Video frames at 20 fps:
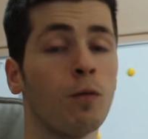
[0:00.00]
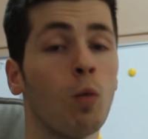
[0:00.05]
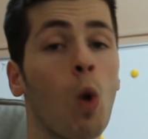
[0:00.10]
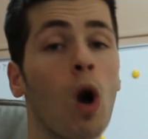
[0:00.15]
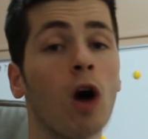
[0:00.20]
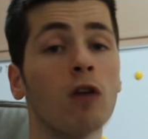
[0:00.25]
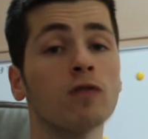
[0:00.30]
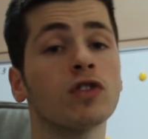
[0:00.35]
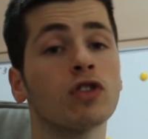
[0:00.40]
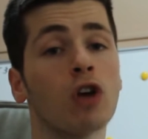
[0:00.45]

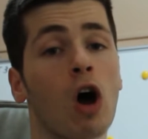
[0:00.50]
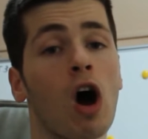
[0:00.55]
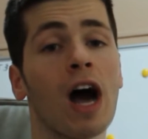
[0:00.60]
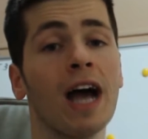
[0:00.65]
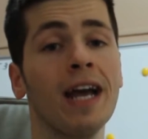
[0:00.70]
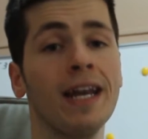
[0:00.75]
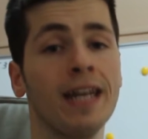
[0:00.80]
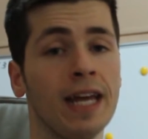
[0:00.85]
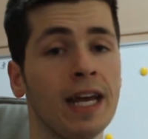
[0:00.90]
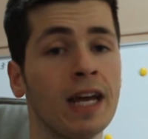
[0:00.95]
while
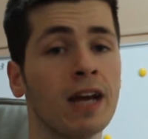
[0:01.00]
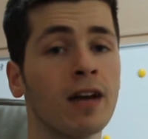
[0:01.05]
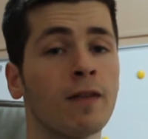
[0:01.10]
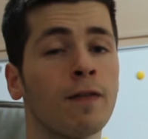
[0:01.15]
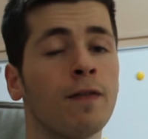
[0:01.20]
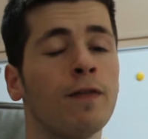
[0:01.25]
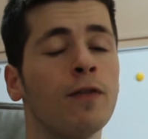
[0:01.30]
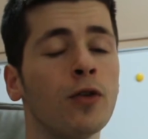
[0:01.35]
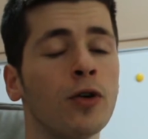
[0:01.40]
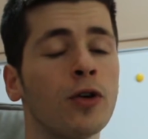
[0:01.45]
dieting,
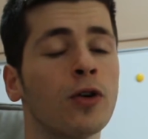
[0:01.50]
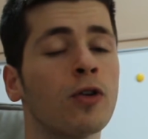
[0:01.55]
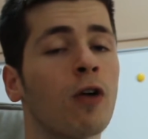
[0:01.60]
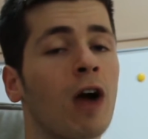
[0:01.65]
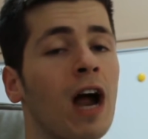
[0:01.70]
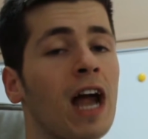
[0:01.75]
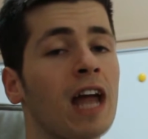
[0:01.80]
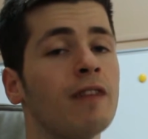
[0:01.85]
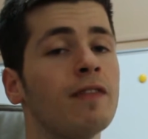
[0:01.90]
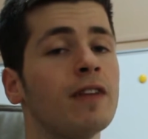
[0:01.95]
food
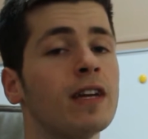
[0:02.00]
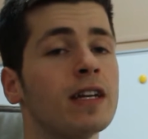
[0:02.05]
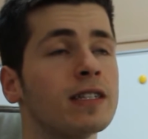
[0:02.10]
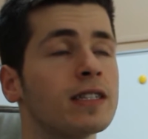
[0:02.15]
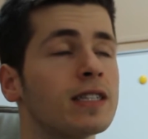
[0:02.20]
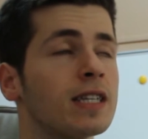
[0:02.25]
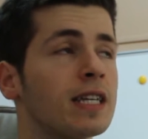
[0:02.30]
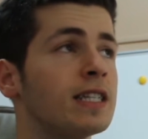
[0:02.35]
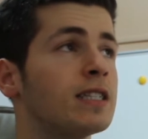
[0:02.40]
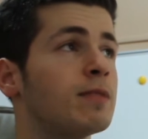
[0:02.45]

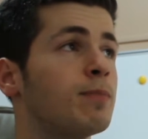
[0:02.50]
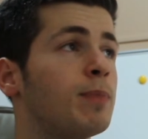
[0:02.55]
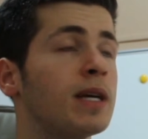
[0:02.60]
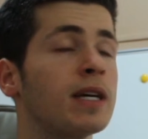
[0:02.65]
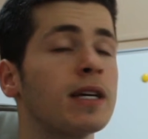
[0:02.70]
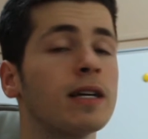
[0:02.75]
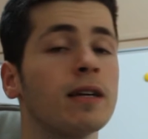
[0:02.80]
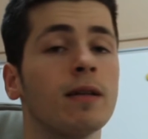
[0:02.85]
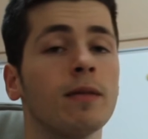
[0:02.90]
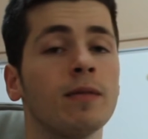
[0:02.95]
cravings is
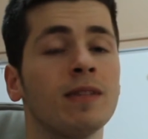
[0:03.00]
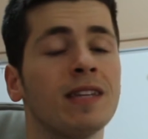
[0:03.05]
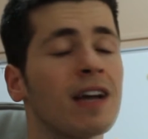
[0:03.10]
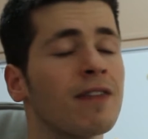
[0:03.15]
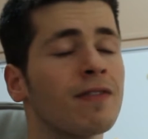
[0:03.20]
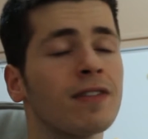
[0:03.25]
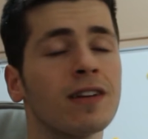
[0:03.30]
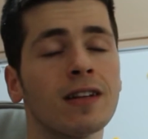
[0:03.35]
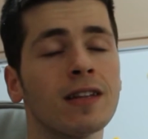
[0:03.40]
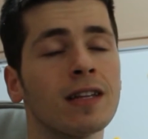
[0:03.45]
big,
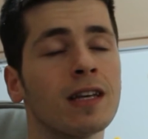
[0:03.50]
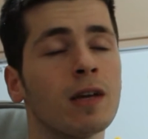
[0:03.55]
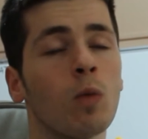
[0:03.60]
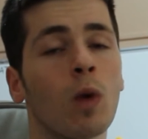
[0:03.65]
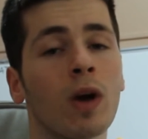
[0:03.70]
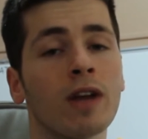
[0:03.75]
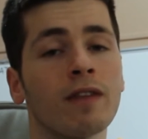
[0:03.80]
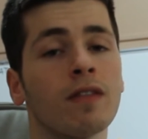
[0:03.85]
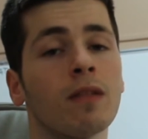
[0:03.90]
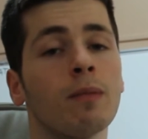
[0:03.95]
definitely
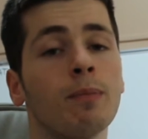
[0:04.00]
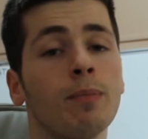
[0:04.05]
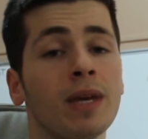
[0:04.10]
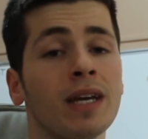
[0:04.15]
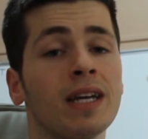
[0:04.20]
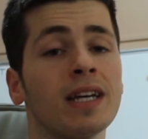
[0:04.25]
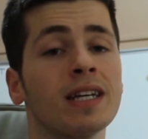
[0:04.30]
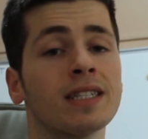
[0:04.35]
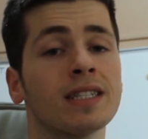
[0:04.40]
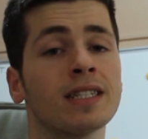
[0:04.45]
one of the
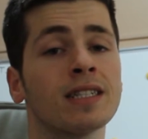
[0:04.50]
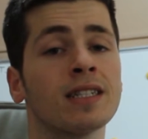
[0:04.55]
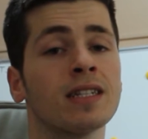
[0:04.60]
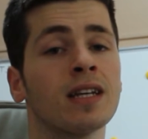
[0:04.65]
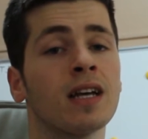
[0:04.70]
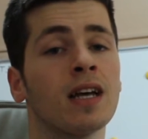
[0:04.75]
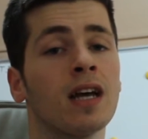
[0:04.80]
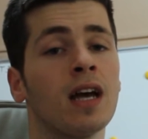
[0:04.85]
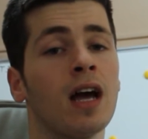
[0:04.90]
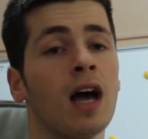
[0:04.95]
biggest
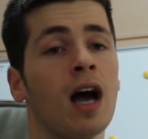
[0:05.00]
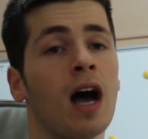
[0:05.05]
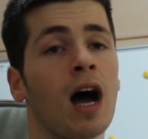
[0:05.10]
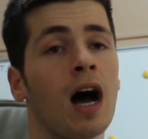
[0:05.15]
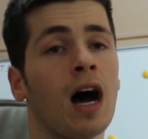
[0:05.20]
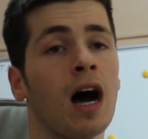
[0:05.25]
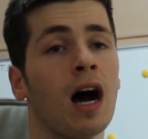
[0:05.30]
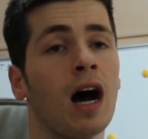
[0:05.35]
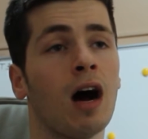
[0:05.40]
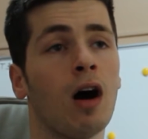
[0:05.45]

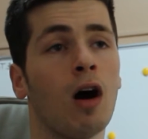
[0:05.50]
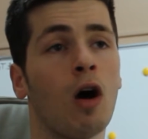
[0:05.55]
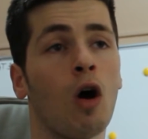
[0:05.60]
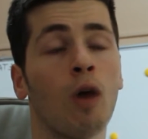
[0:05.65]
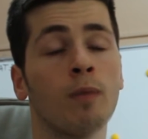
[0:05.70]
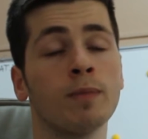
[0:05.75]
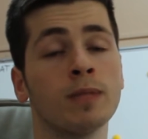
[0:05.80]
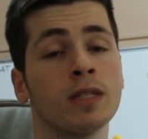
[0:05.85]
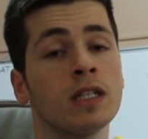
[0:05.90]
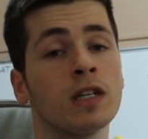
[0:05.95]
uh,
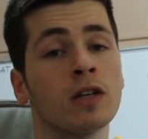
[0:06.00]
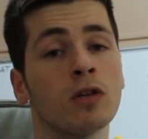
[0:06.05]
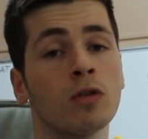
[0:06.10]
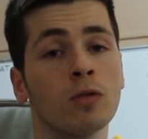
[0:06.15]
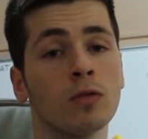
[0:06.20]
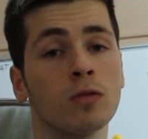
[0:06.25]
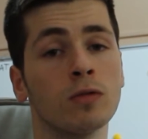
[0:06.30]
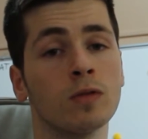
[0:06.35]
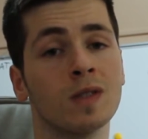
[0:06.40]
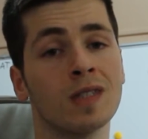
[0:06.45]

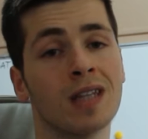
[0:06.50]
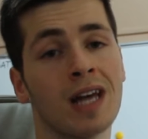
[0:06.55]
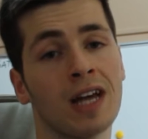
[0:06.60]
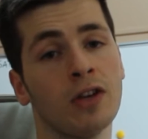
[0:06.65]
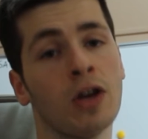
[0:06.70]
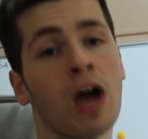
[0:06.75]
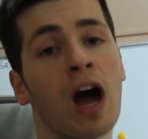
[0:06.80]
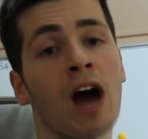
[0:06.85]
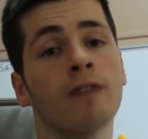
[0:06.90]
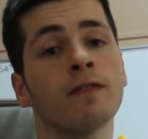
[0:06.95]
obstacles
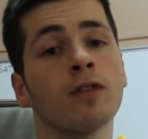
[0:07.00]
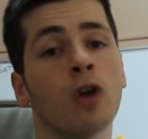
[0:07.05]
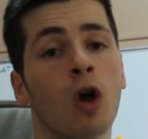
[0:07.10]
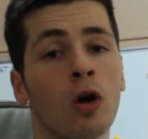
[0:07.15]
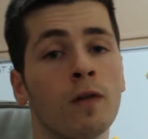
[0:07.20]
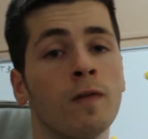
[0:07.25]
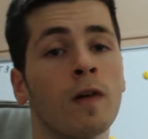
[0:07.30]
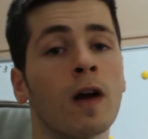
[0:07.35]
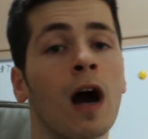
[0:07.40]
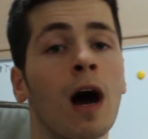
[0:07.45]
that you have to
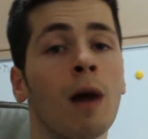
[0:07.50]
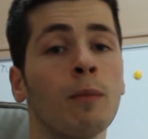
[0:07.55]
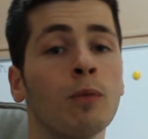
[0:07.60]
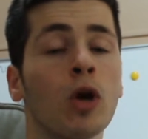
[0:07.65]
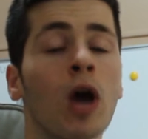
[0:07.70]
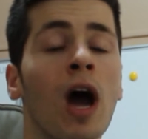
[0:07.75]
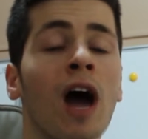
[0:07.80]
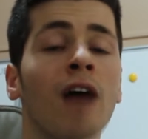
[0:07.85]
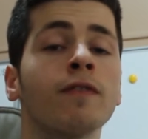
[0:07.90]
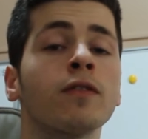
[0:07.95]
overcome.
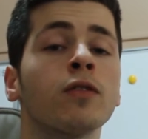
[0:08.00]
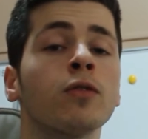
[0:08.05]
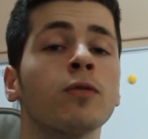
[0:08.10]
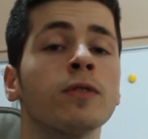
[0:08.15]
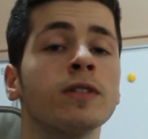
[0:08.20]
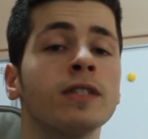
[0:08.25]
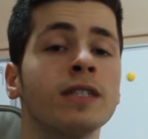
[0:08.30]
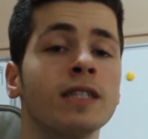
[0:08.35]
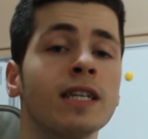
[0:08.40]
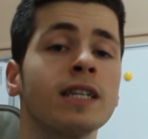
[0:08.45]
You have to
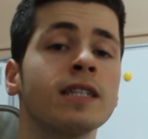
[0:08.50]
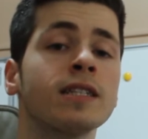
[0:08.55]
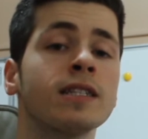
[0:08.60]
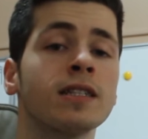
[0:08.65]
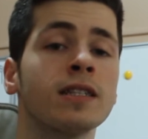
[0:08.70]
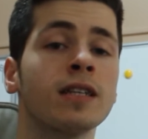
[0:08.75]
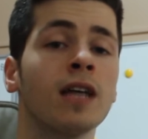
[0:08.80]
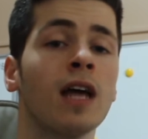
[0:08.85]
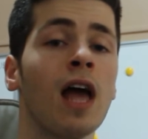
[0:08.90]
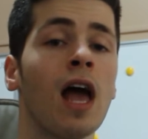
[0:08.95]

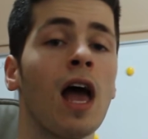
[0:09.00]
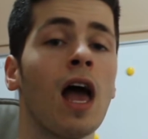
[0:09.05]
resist